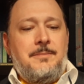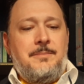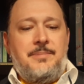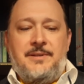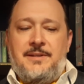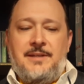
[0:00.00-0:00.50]

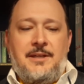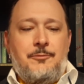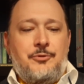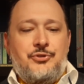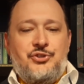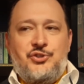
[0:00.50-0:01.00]
but they
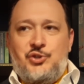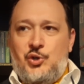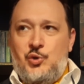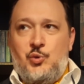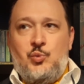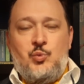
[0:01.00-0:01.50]
were
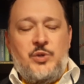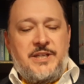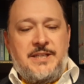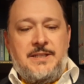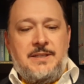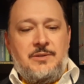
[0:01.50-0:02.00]
so
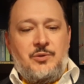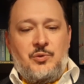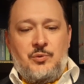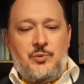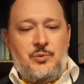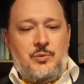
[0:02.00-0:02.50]
wicked and
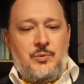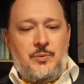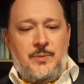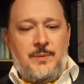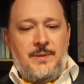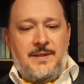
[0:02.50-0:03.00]

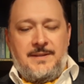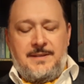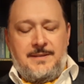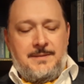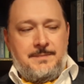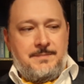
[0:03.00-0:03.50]
cruel that
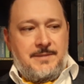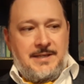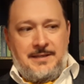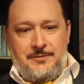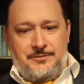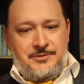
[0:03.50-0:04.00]
the
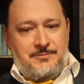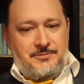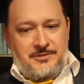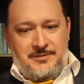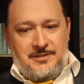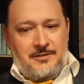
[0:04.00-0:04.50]
Celts
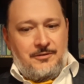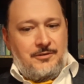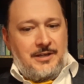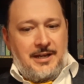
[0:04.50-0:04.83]
slaughtered